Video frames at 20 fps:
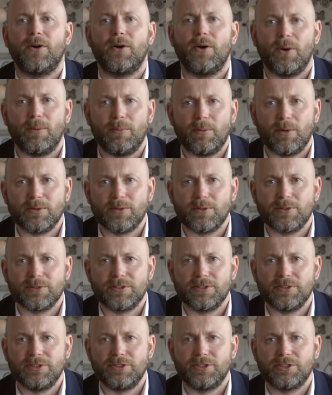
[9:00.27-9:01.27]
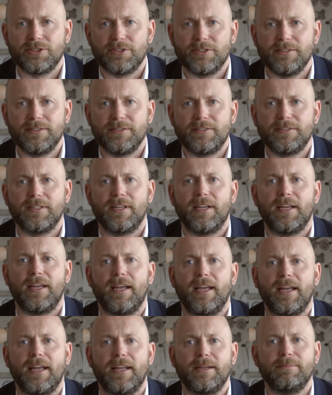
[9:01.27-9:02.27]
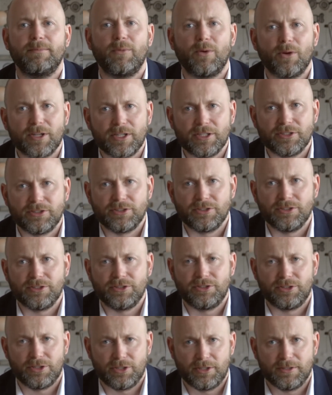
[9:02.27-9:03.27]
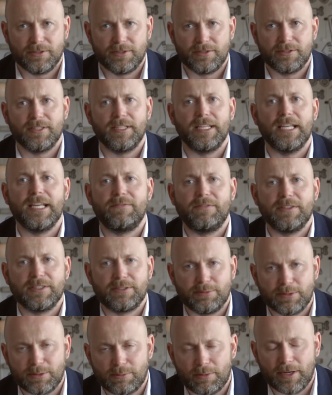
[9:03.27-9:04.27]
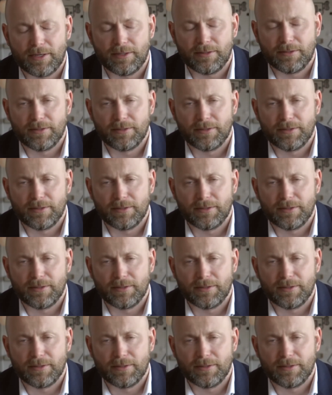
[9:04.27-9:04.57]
homeowner's insurance, and mortgage insurance if it's required.